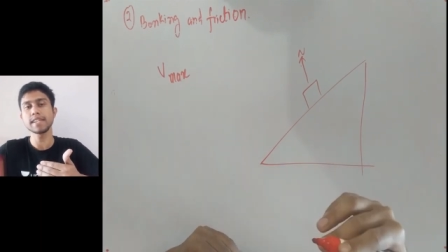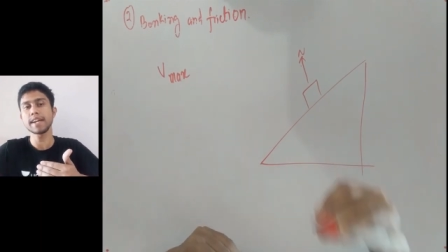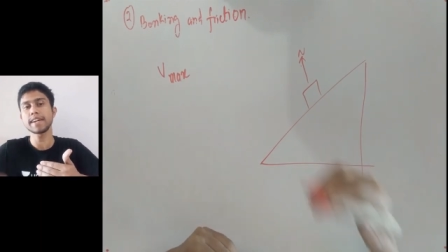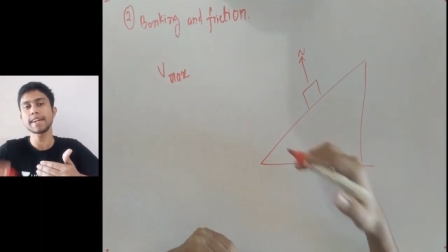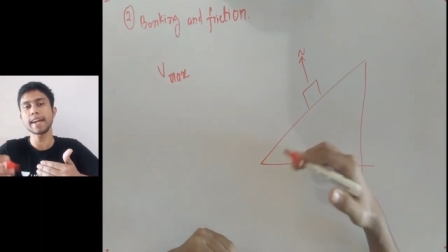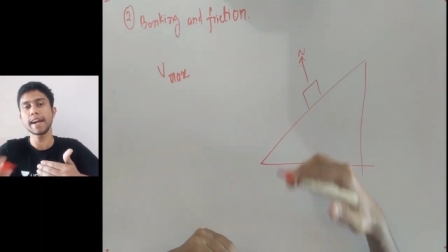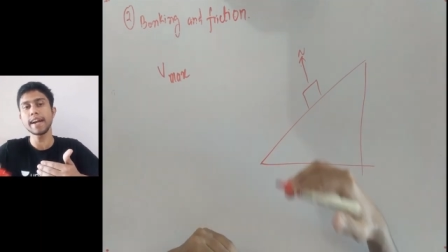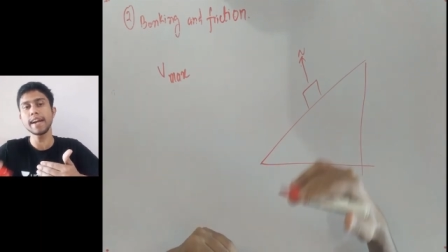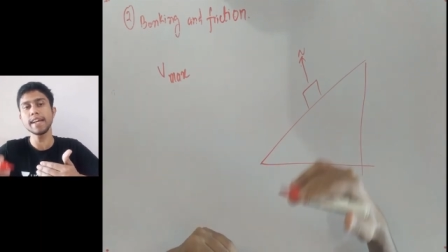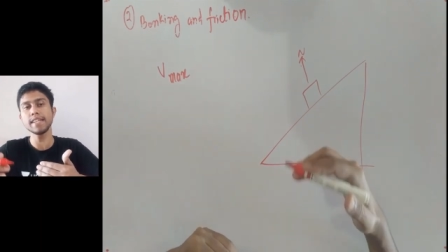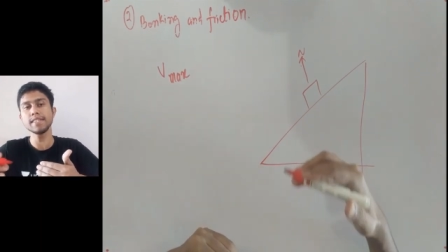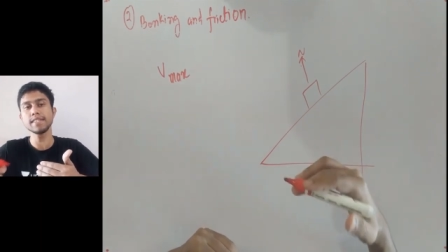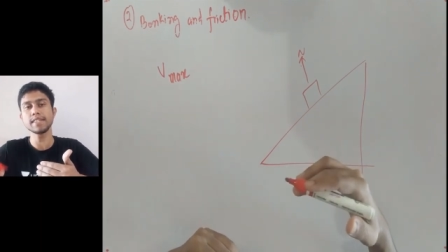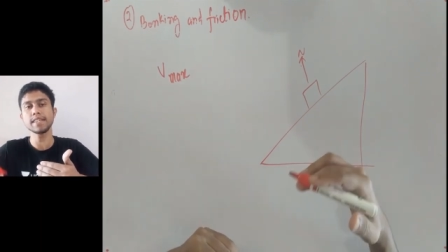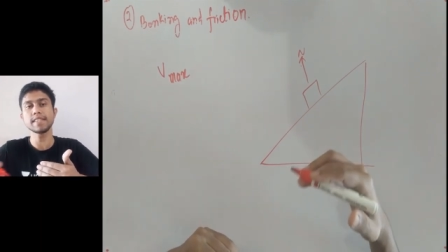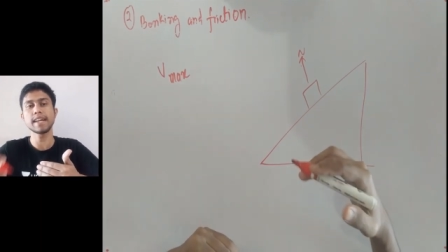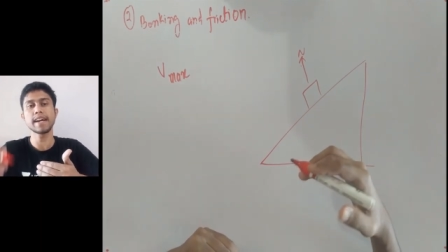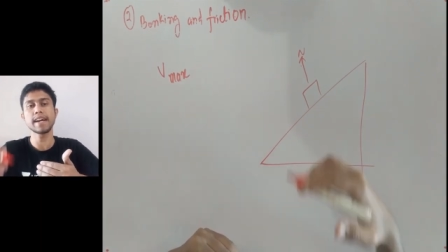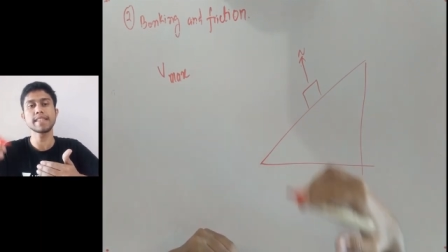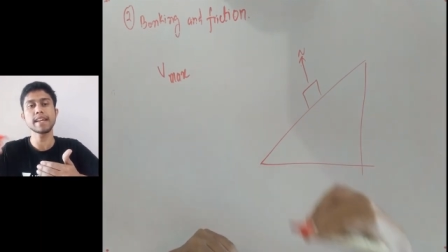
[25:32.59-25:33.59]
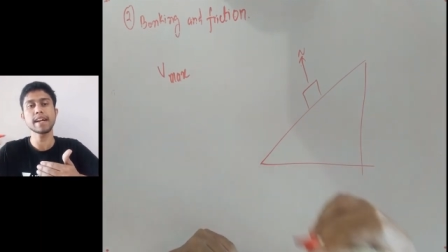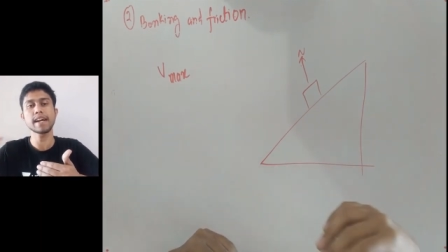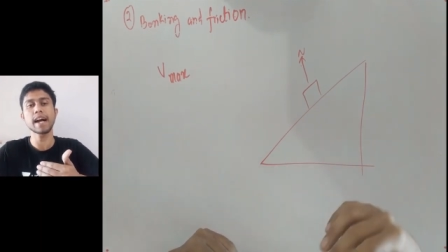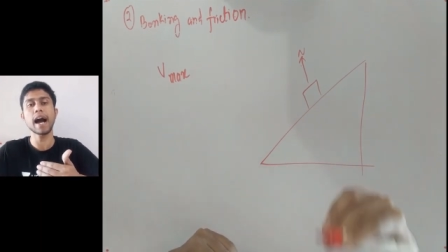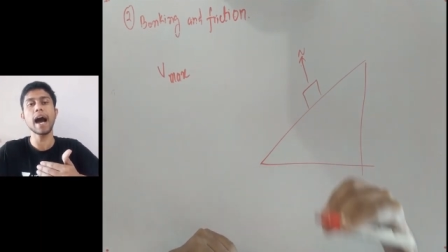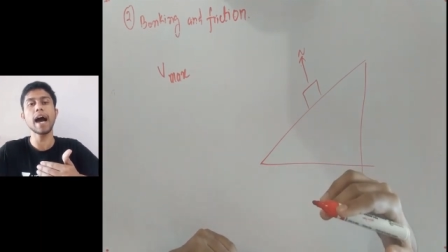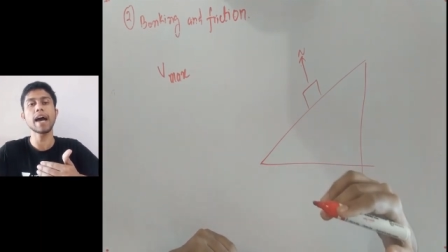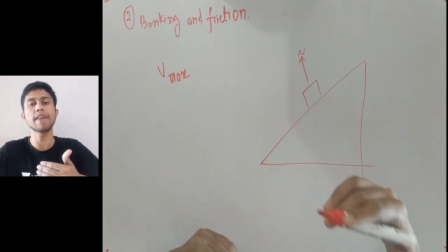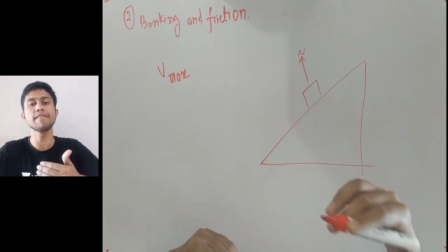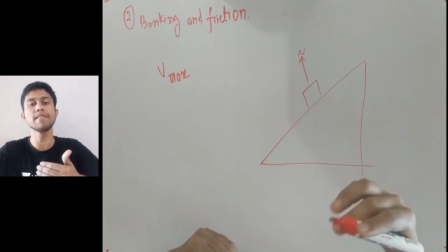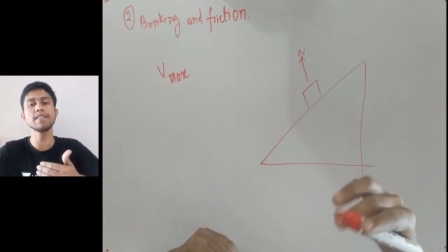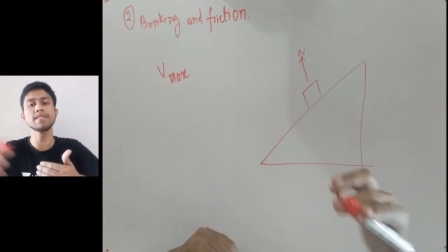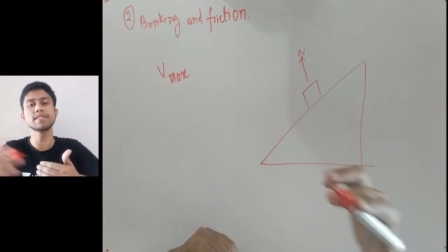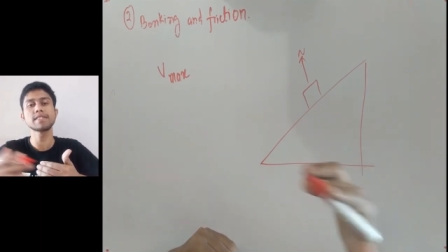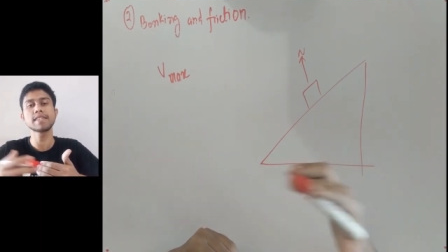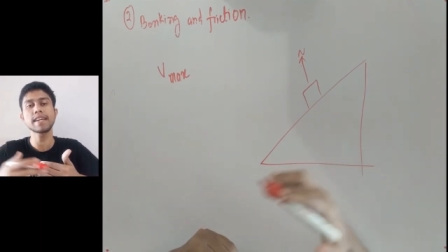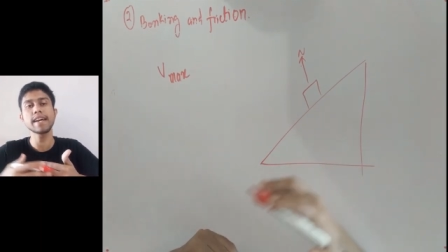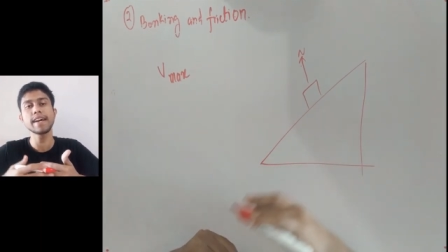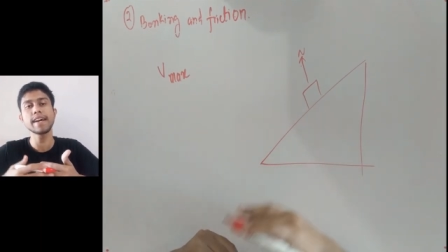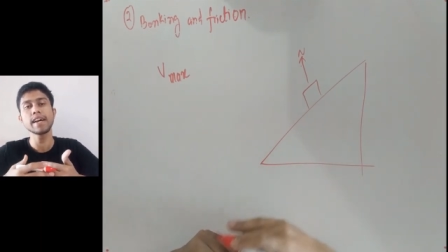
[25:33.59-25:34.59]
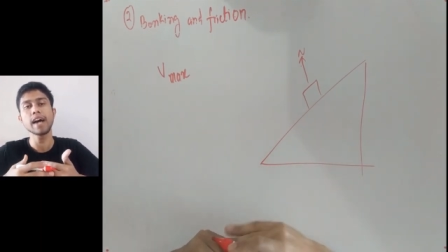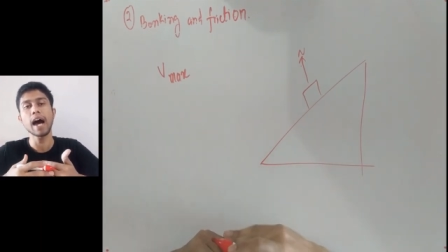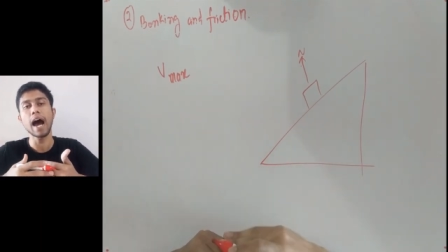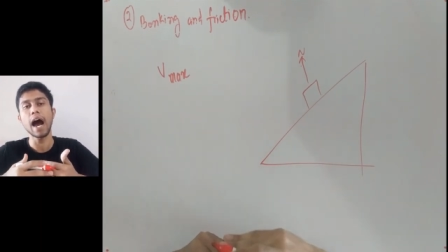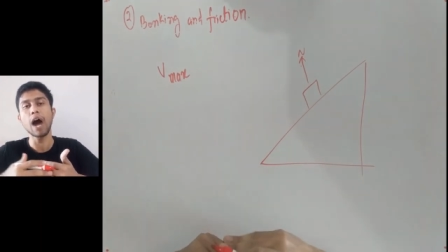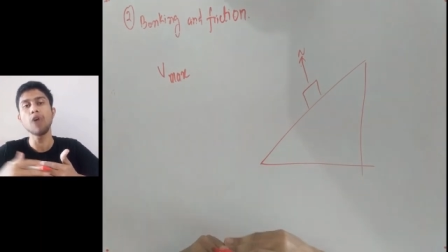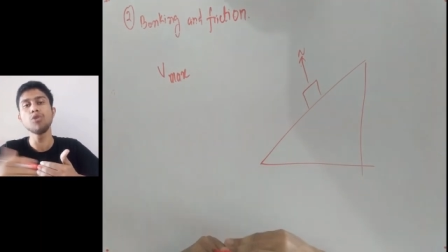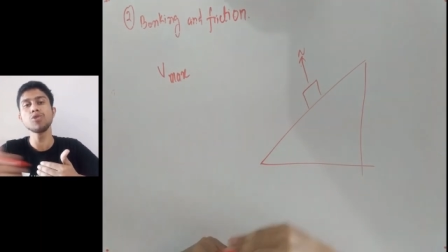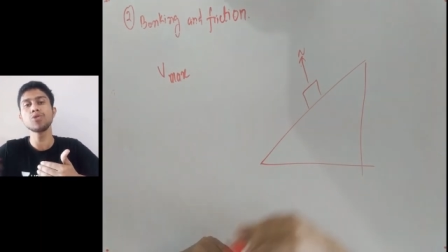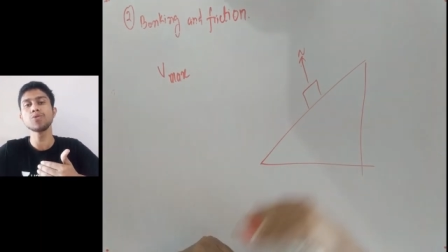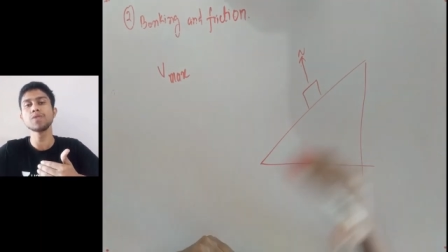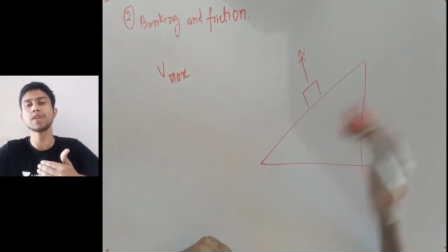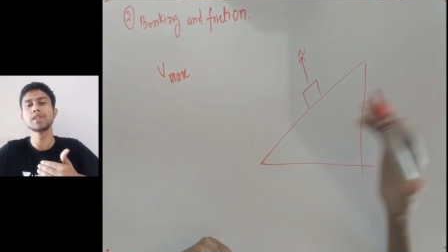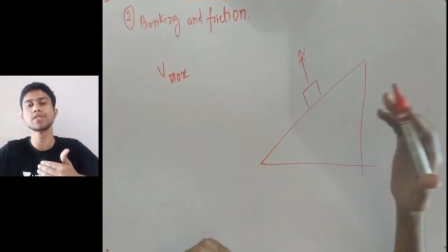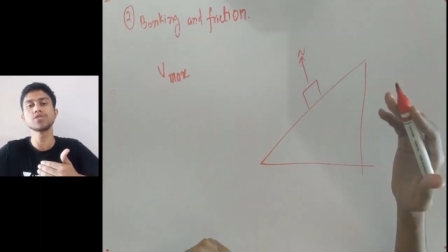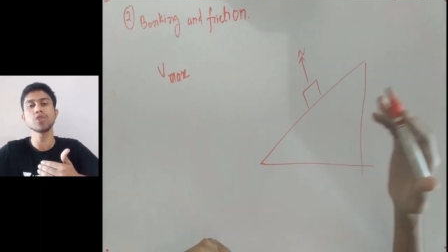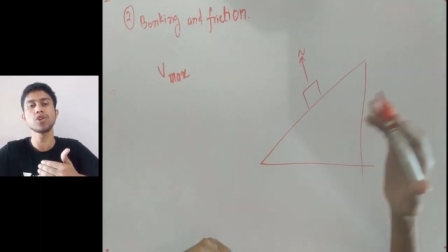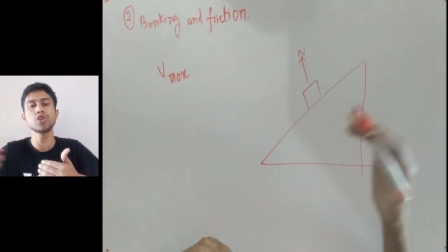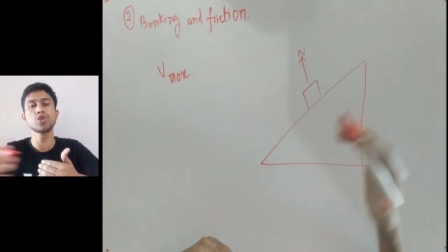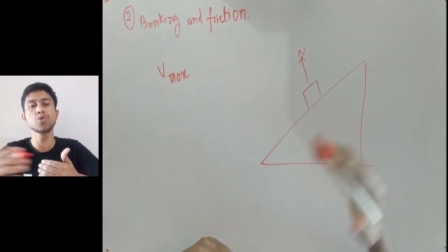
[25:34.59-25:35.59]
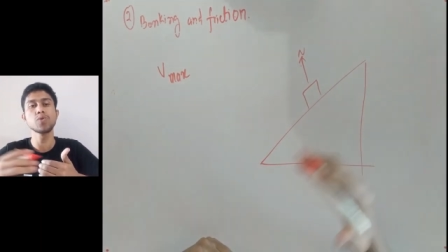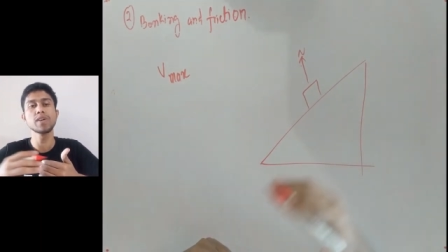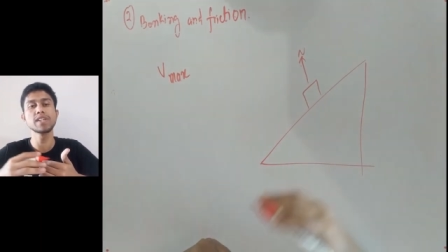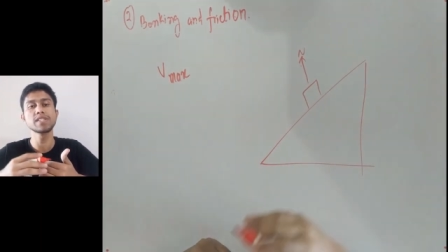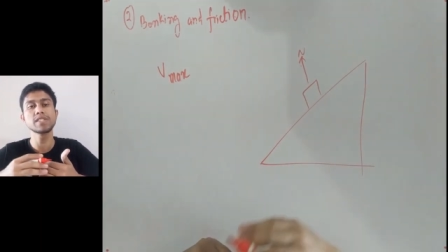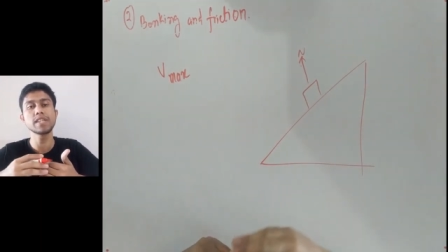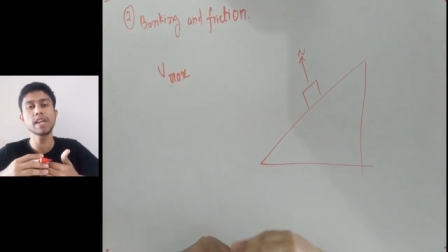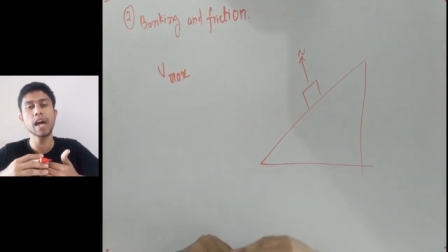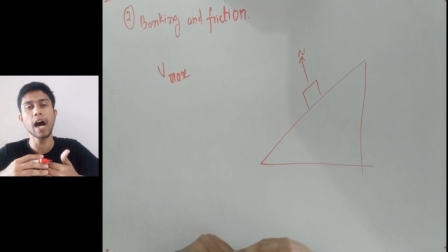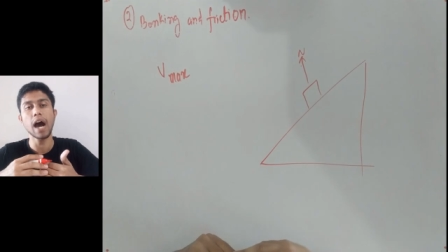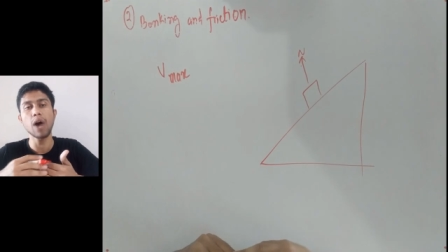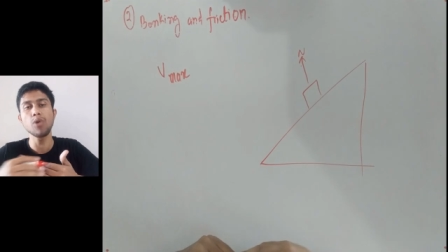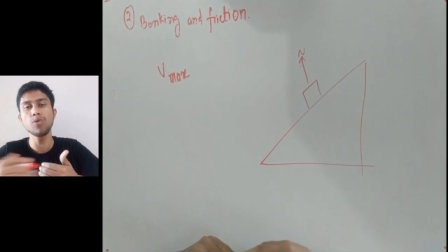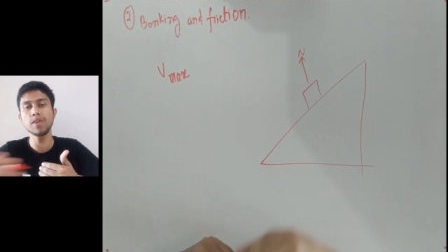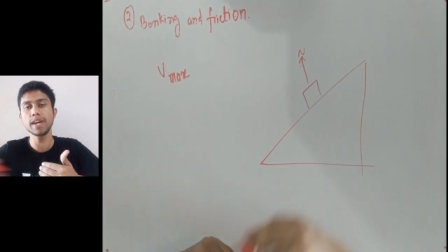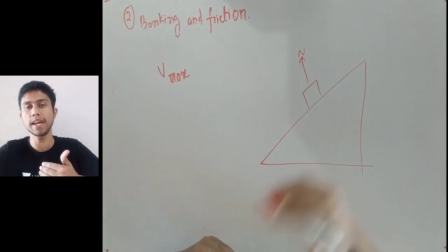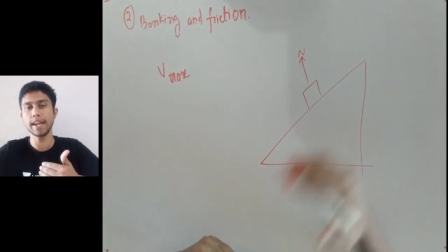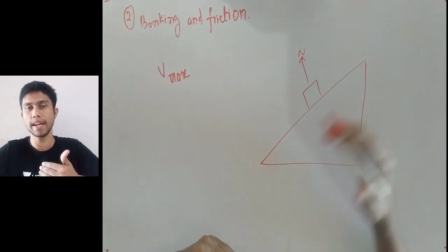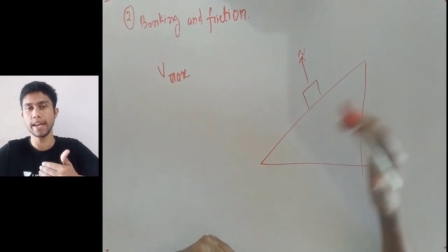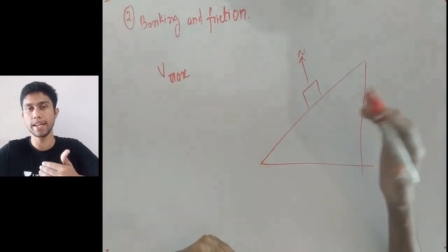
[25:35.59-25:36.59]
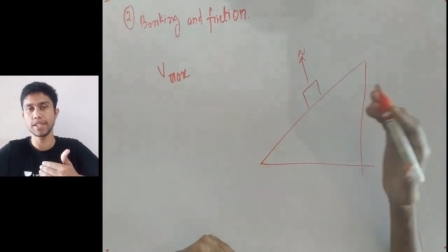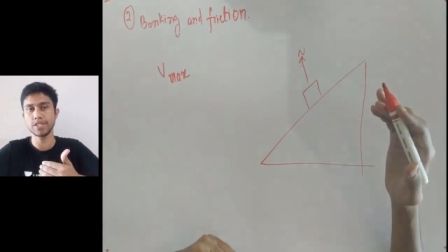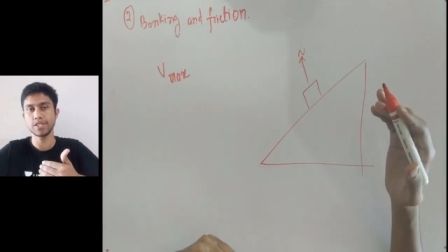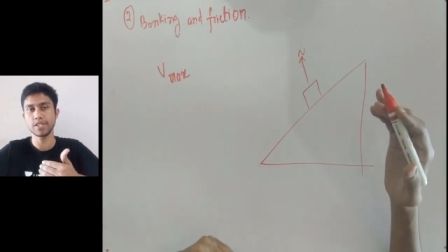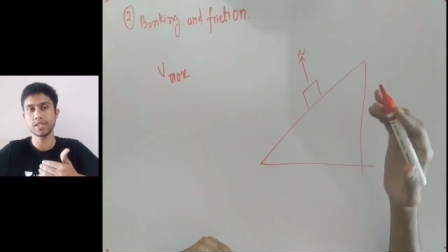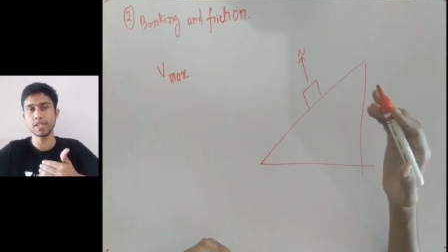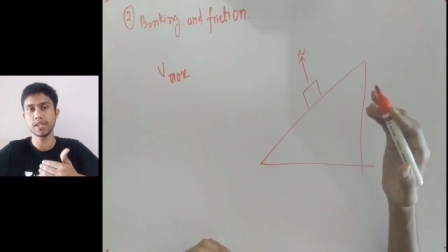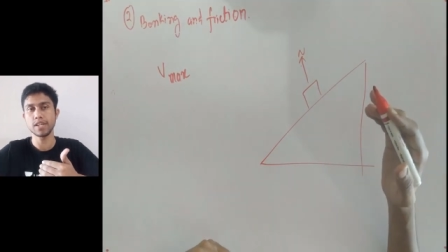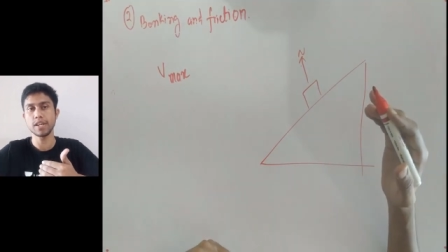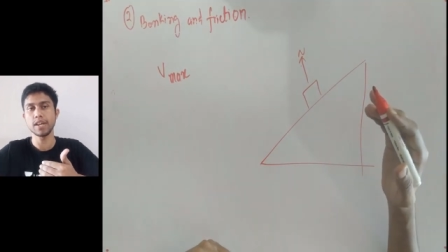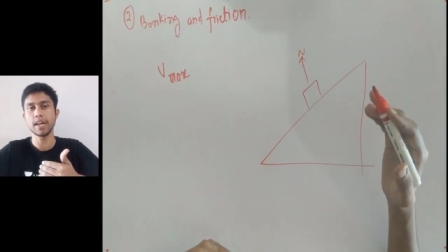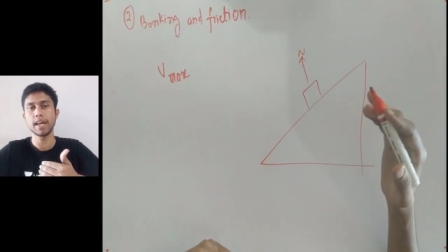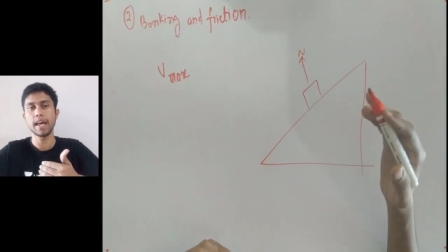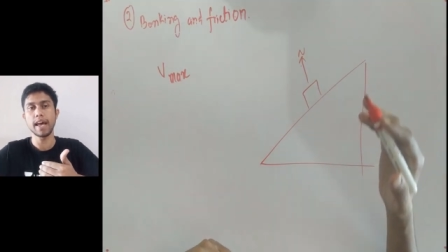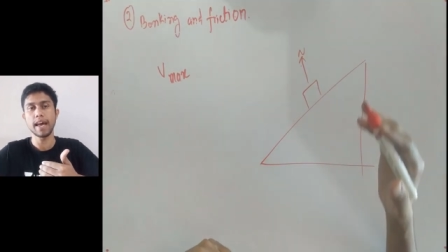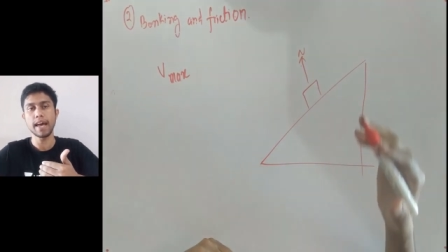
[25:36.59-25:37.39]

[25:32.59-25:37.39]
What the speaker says: there's a tendency that the car will skid outwards or towards the outer edge.